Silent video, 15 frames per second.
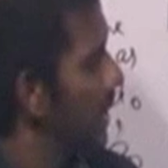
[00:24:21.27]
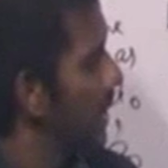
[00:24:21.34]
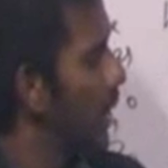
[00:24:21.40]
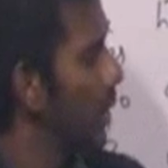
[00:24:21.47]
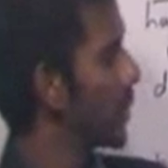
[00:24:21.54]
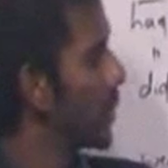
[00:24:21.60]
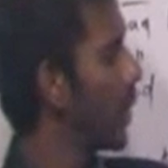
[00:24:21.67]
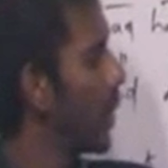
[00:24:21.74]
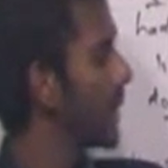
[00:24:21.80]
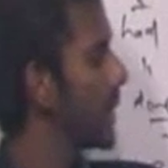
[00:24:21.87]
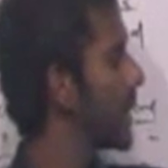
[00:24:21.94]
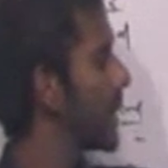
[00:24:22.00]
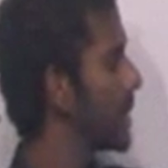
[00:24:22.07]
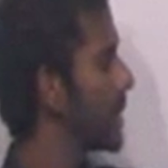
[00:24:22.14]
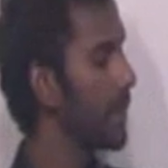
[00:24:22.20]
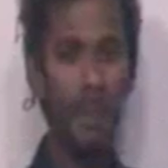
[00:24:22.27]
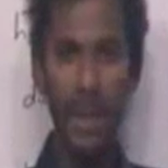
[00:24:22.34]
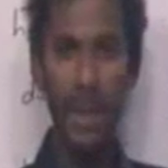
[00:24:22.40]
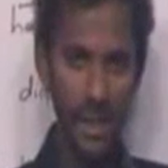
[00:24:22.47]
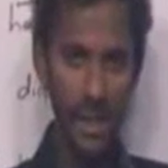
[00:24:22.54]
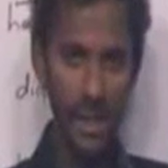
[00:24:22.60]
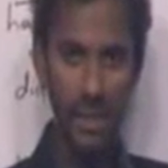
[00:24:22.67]
Now wrote is simple
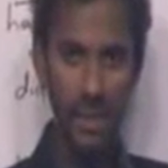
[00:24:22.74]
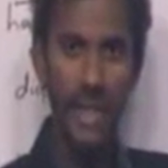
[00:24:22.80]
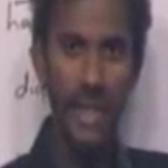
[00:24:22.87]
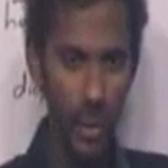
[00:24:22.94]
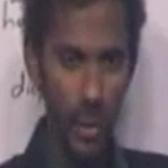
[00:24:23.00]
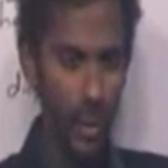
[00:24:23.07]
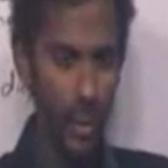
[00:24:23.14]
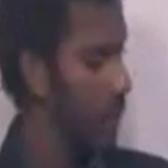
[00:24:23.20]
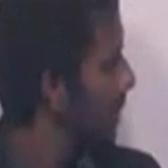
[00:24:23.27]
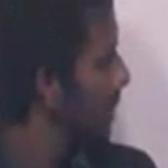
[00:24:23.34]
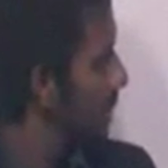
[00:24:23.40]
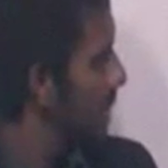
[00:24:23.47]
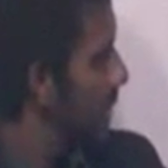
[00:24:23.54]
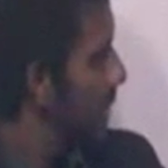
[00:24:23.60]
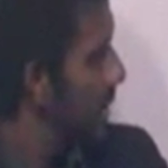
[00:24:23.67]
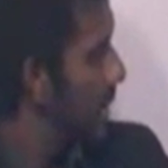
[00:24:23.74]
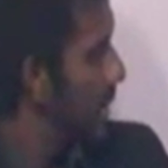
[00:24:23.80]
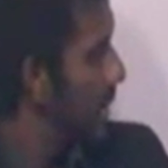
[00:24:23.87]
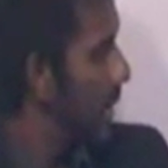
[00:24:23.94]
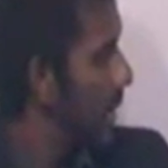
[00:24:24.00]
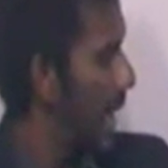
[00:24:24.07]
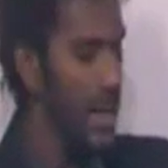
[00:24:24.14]
past, V2.
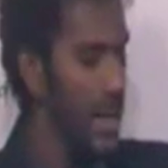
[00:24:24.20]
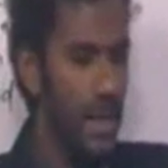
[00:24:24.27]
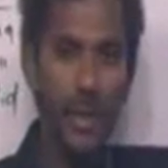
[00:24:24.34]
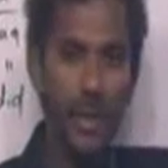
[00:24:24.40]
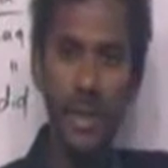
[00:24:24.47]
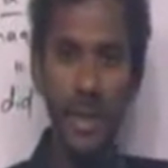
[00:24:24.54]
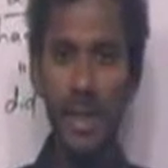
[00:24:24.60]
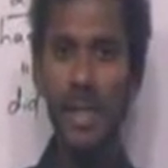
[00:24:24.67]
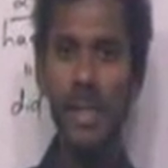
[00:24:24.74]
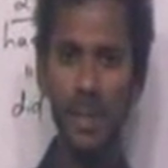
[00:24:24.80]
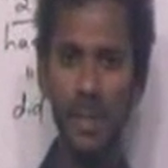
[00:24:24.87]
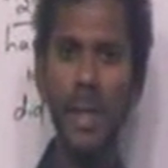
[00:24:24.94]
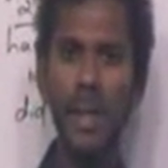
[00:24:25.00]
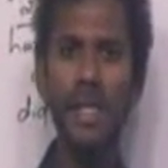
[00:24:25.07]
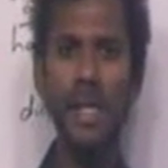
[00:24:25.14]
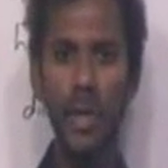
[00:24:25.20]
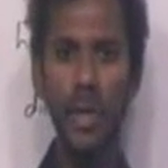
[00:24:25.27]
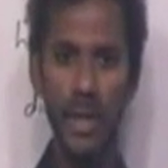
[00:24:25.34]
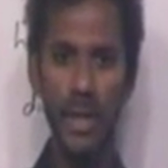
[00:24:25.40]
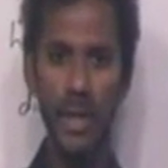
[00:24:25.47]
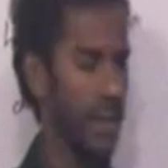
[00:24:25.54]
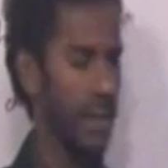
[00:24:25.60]
Has written is present
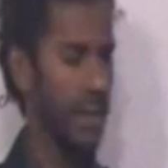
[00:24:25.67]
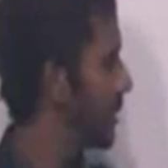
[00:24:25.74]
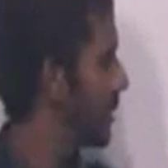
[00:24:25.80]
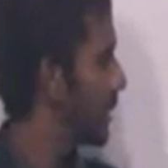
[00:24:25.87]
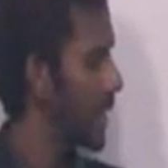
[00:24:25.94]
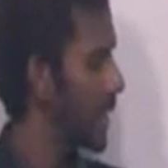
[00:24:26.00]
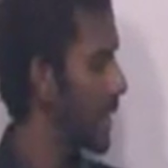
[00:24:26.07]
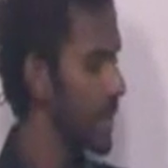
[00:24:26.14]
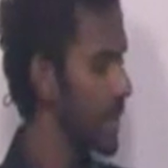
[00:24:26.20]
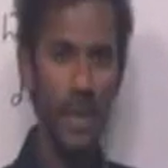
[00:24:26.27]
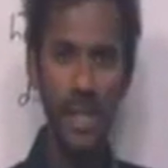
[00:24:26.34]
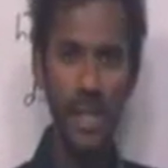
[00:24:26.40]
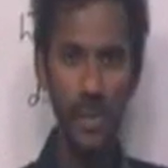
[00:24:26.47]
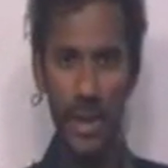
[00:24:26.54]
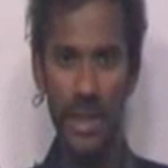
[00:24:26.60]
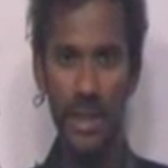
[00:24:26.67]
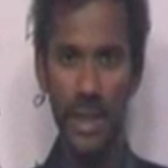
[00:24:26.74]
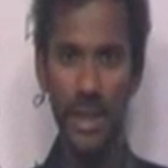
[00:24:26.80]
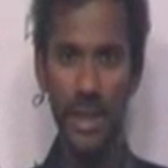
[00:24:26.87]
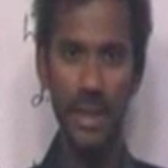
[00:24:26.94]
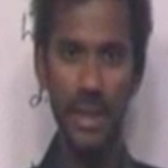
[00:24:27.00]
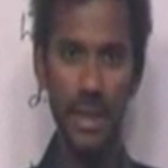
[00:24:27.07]
perfect. Has plus V3.
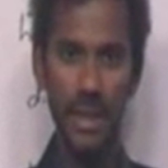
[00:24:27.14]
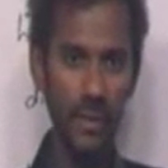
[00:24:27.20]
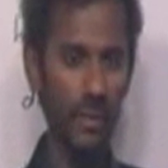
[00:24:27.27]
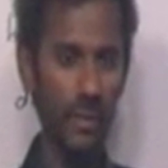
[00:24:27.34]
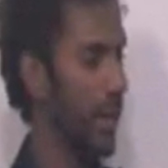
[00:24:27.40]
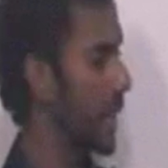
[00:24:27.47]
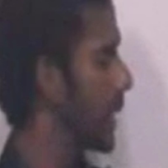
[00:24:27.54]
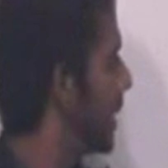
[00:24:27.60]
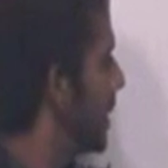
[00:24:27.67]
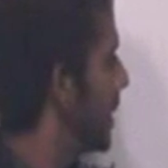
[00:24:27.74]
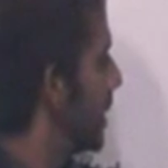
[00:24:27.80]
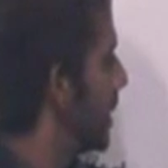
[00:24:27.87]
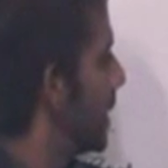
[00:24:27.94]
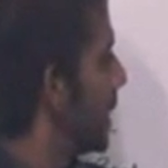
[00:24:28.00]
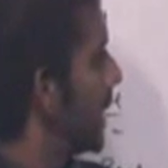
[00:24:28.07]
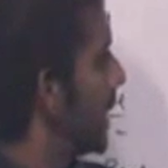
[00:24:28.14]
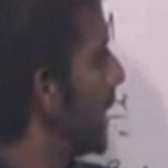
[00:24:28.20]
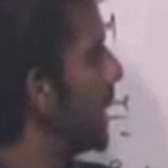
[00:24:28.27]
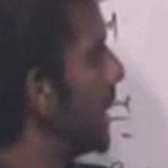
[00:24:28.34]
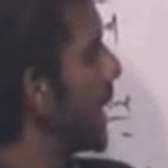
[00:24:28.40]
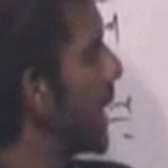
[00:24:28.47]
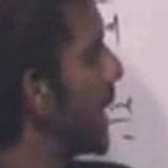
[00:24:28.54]
Clear? Fine.
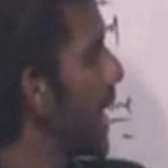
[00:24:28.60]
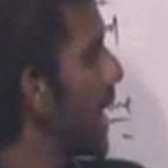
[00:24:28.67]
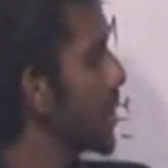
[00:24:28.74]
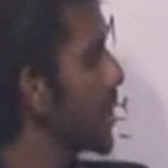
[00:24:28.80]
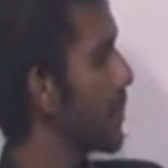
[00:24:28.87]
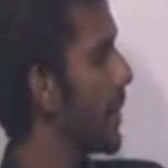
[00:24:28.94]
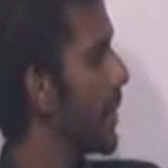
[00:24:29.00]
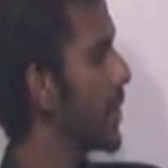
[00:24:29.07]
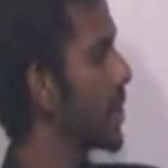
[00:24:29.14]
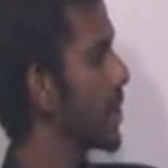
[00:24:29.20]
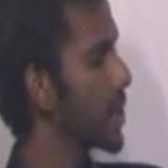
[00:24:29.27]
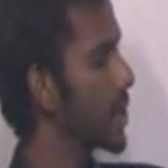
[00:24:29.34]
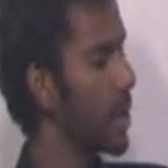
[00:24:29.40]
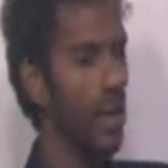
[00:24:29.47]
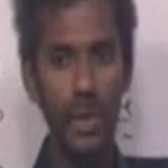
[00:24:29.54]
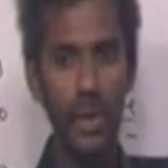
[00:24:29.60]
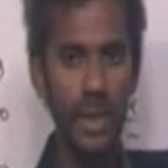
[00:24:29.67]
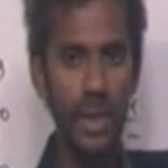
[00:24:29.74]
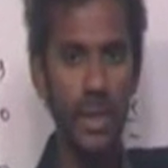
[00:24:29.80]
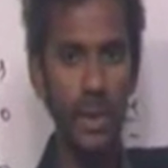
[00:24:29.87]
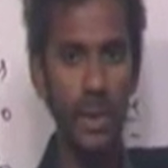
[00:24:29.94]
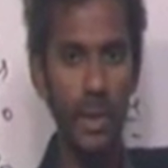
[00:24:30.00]
He dashed many short
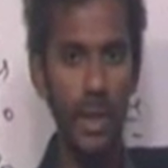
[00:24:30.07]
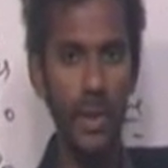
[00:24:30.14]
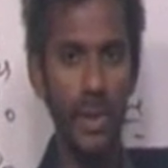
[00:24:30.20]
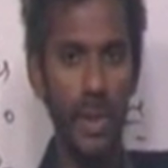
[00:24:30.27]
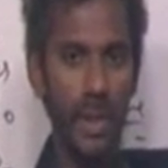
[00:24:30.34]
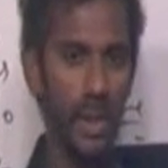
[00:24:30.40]
stories in 2000.